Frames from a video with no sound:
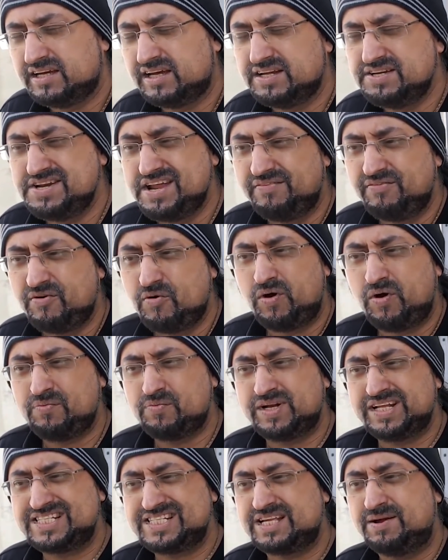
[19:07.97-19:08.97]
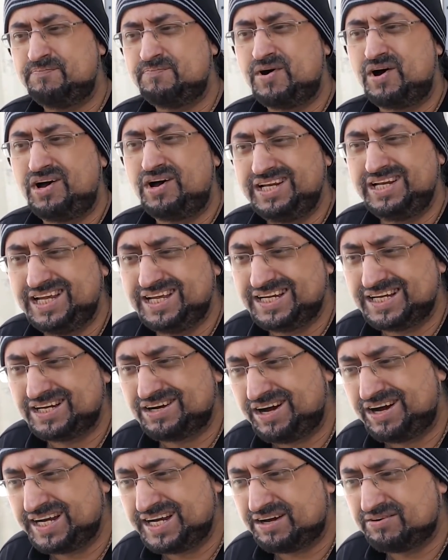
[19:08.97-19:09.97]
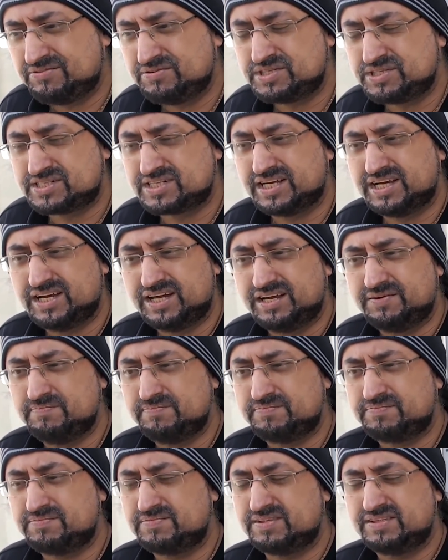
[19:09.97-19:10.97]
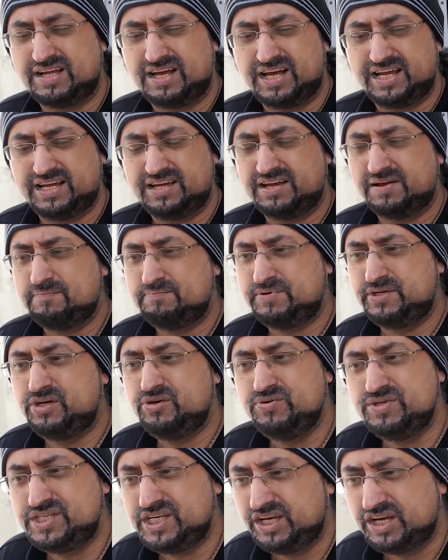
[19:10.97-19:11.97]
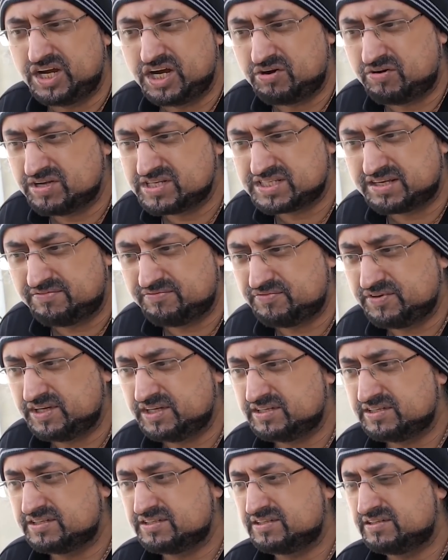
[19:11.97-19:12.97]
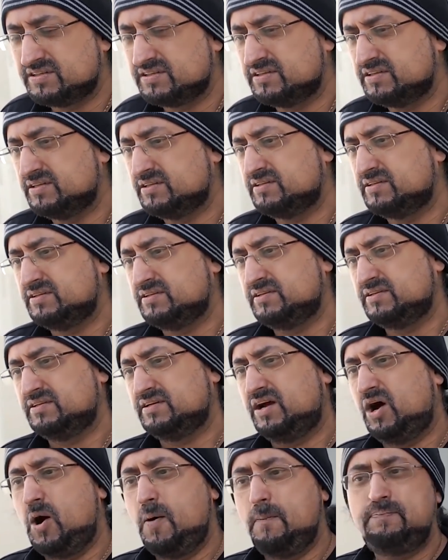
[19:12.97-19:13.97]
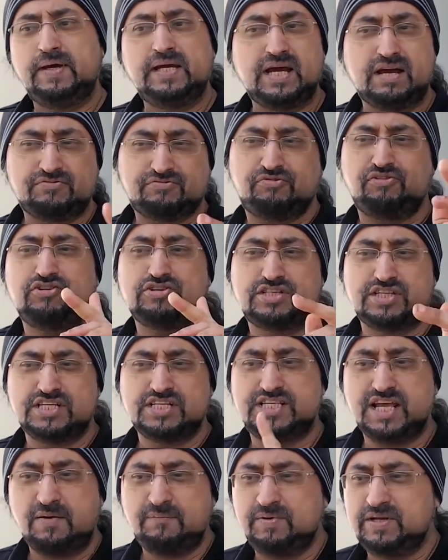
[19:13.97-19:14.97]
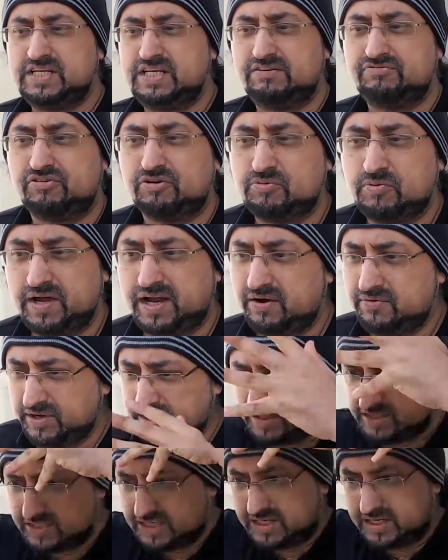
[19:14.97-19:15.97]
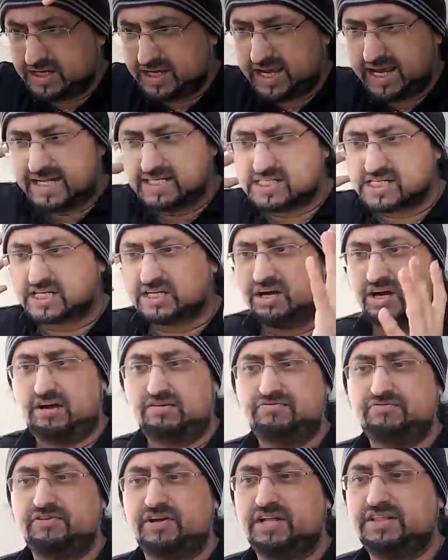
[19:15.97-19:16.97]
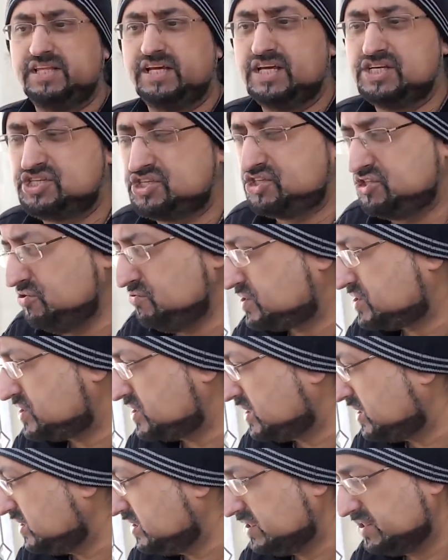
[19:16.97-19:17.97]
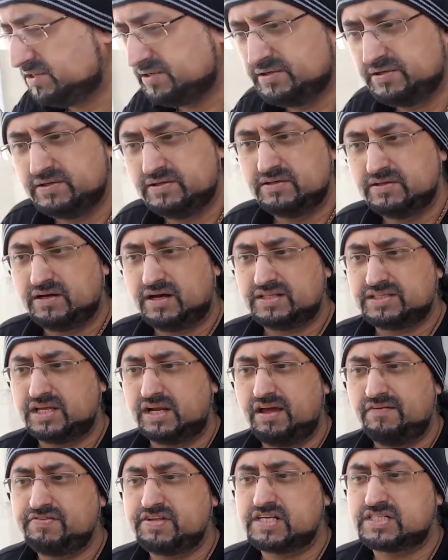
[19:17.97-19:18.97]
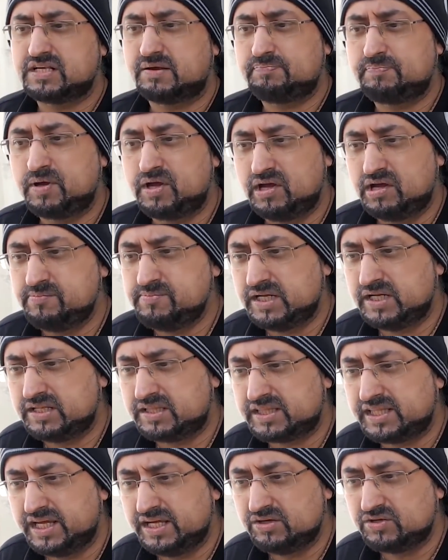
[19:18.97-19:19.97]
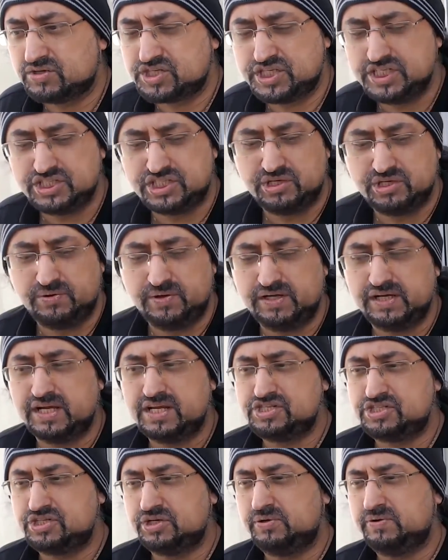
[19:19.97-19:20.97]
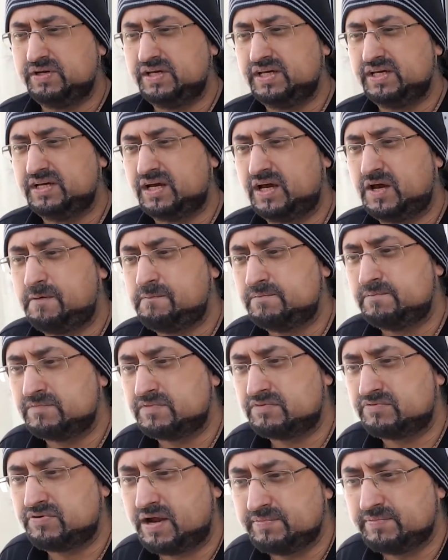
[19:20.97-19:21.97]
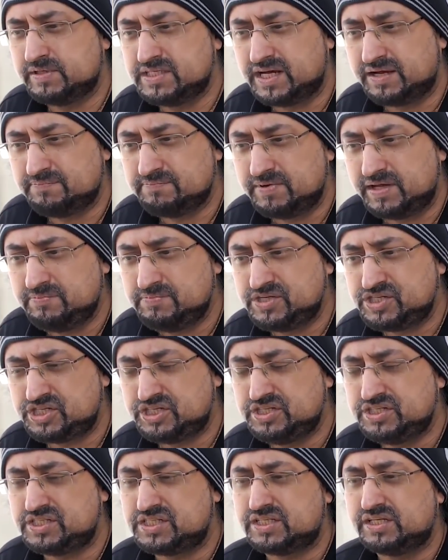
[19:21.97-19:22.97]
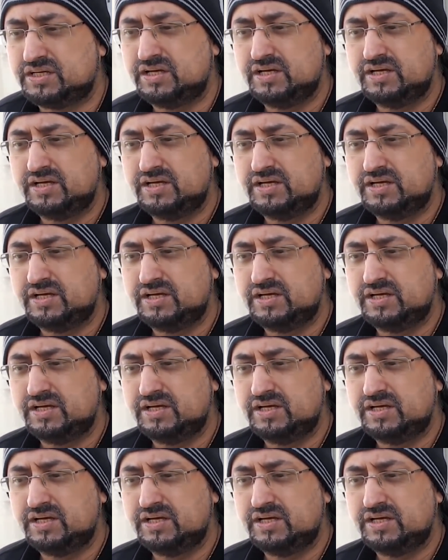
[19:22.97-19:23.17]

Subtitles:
another one with a Somalian guy that was like abusing her or something. Oh, big up for the Zebedee for wearing the headscarf. I think it suits her. I don't know if that's a permanent thing or she's doing it during Ramadan. Maybe she's